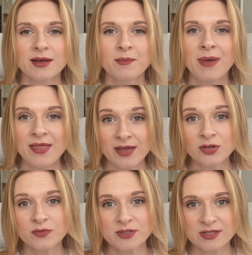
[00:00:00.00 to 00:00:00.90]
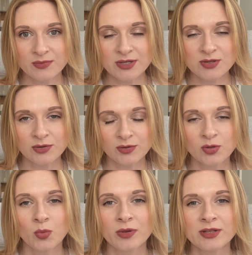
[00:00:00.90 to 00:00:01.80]
By the end of this video,
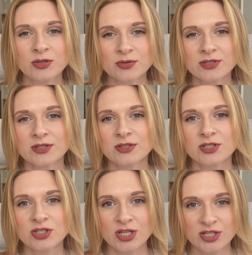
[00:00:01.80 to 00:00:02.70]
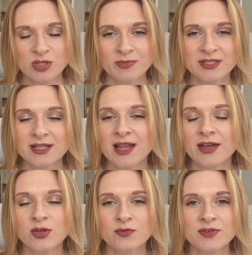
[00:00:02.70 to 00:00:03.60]
you will use ChatGPT
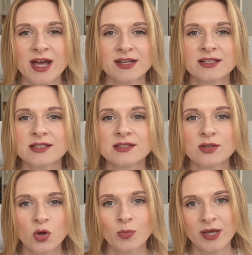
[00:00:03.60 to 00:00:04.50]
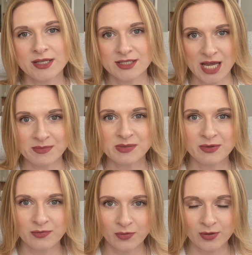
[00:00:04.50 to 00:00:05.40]
like you've done it so many times
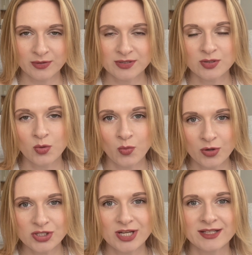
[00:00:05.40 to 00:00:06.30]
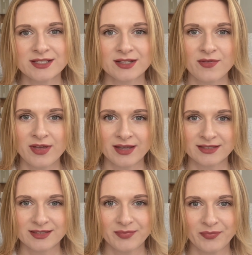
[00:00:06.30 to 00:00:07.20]
before, so watch until the
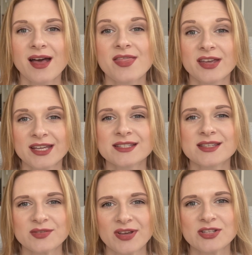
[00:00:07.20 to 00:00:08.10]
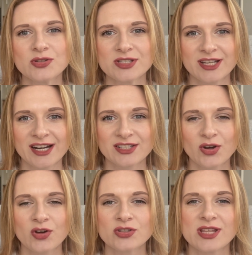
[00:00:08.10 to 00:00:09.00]
end. The easiest way to start
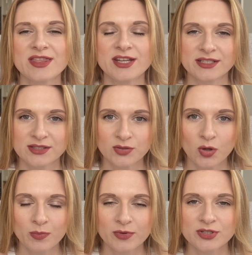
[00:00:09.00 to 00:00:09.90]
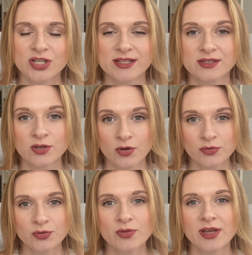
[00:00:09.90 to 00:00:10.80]
on the desktop, just
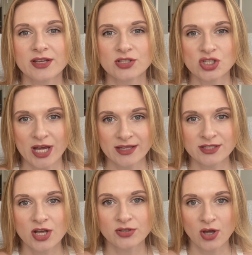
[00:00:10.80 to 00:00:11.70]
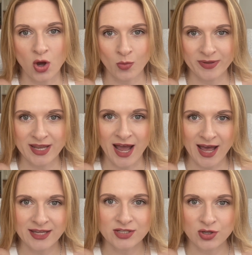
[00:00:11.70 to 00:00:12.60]
go to the
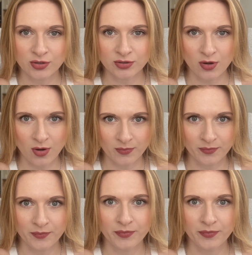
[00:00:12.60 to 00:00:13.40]
chat.openai.com.